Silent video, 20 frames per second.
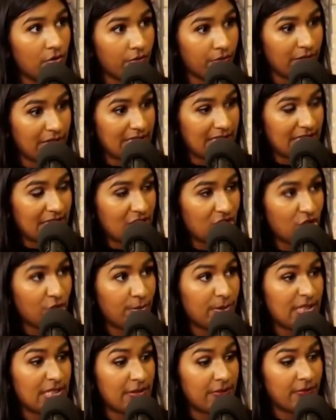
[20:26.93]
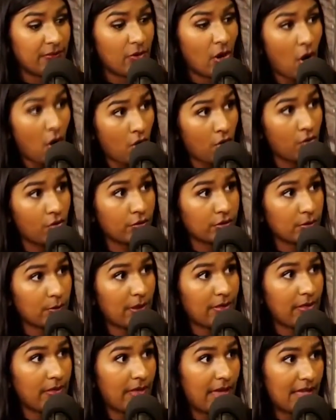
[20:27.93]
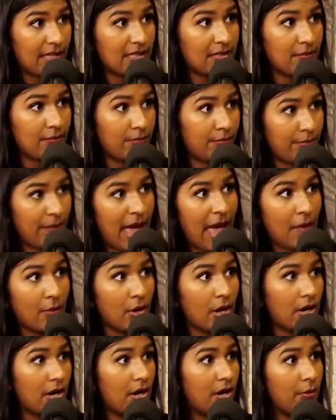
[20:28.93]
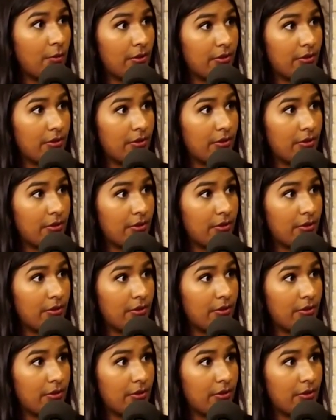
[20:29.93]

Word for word: redistributive goals, whether that's power,